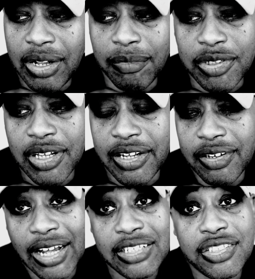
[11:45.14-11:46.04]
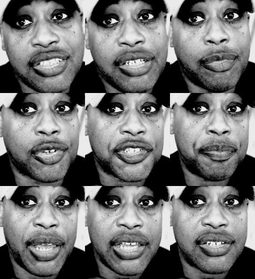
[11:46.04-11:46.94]
I'm like, I just need more
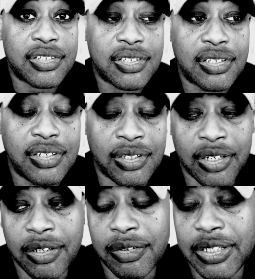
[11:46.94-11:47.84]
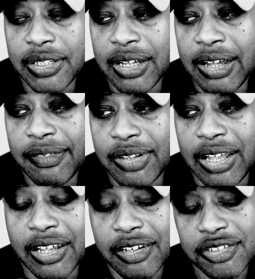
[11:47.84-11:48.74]
space, you know, and I
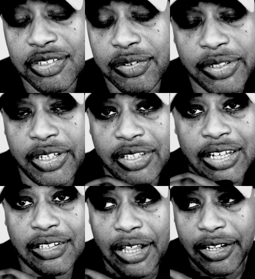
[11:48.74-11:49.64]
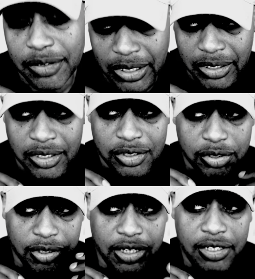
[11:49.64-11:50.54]
like, I just go in here and I like
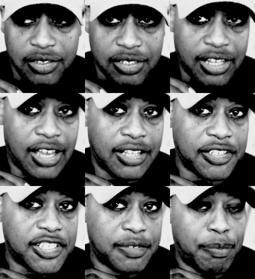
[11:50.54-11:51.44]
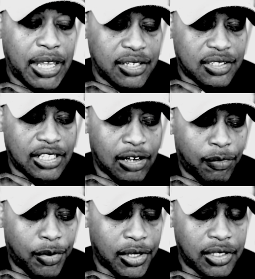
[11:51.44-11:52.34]
to get the kind of space that I
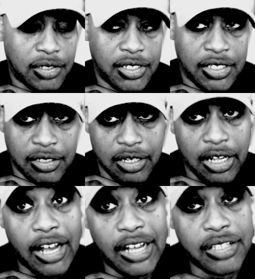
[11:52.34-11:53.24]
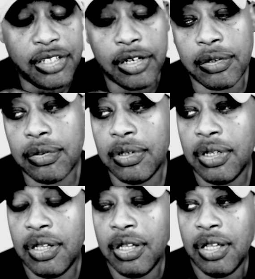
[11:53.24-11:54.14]
want in a condo.
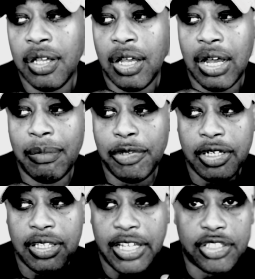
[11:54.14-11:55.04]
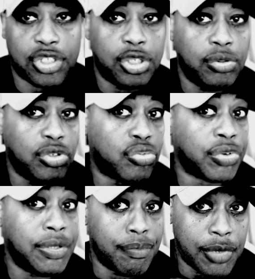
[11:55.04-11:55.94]
I'm looking at two to
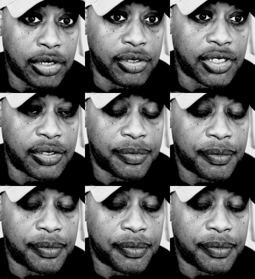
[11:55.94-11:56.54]
three million.